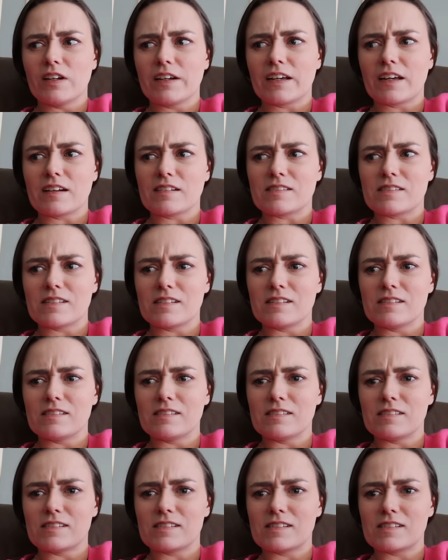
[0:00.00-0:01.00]
I guess,
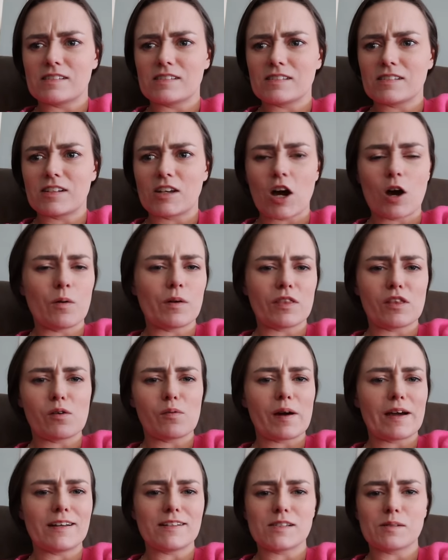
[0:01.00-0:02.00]
is going the
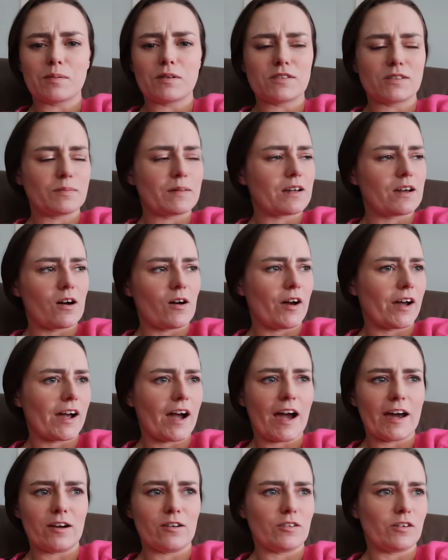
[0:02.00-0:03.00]
way it's supposed to be going.
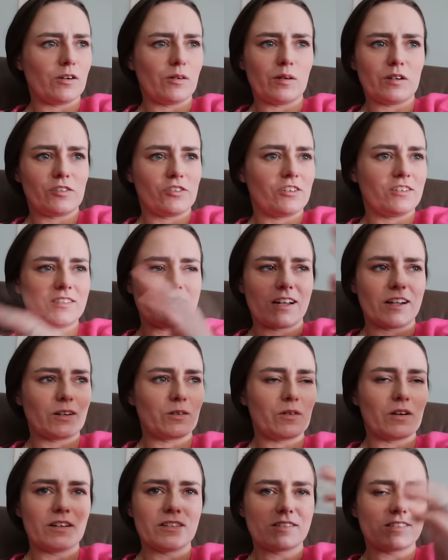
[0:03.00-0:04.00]
I don't know what she said
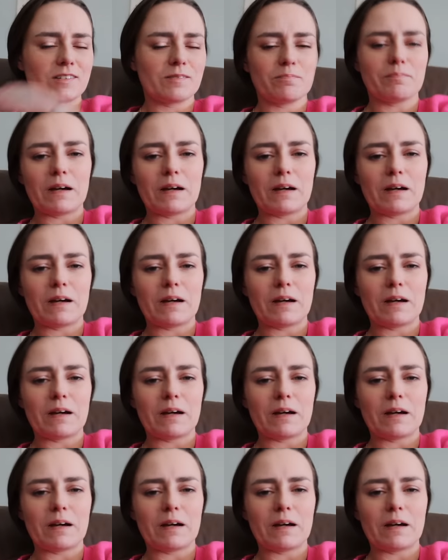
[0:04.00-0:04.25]
it was.